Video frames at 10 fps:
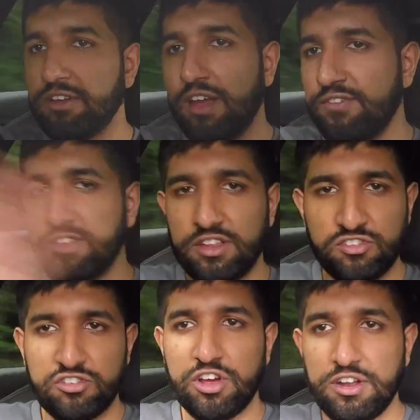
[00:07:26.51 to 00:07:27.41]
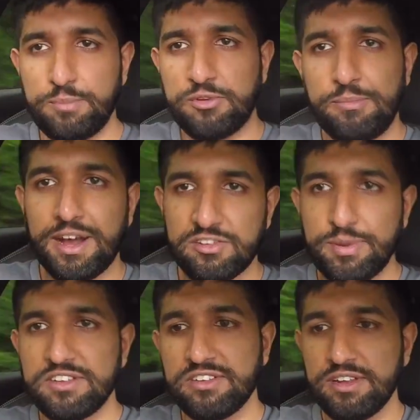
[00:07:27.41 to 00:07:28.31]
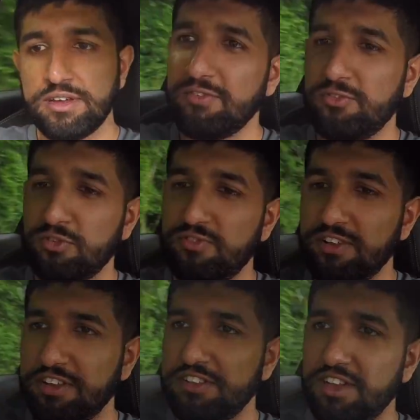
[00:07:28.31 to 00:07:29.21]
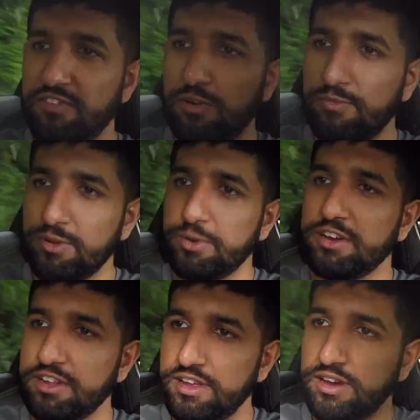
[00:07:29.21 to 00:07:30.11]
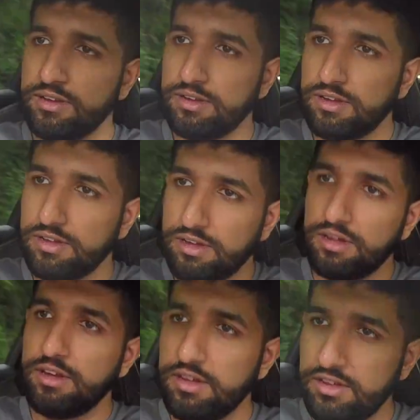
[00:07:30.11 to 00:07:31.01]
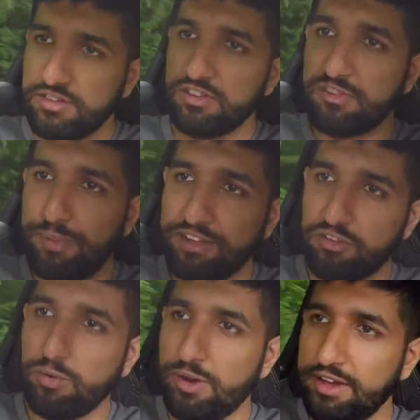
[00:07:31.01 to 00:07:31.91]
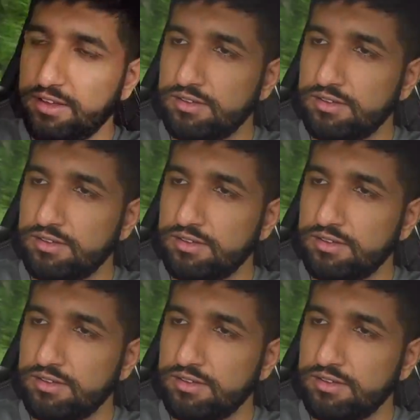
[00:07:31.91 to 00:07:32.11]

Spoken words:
everything's just turned up to max basically. You should feel the diff hopefully working here. So this bend's quite...